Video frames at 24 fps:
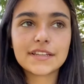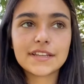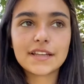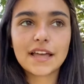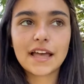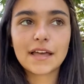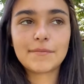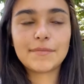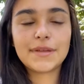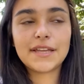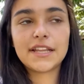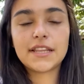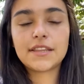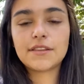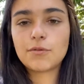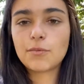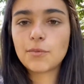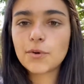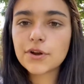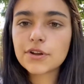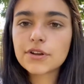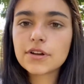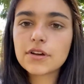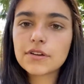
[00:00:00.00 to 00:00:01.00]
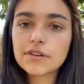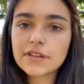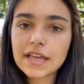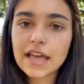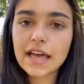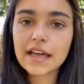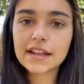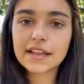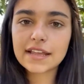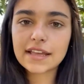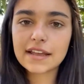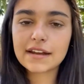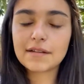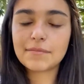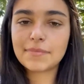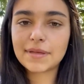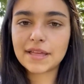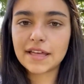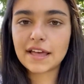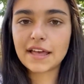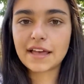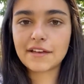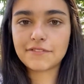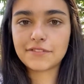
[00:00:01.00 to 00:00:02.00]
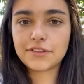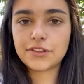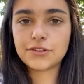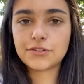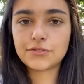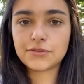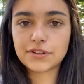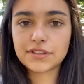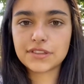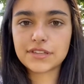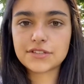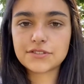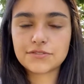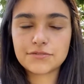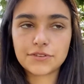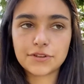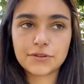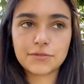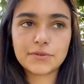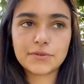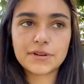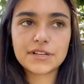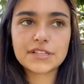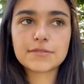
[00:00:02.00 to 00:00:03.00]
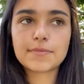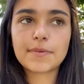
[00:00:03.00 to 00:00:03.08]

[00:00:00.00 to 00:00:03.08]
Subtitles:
I mean, the workload can get a bit heavy during these few weeks,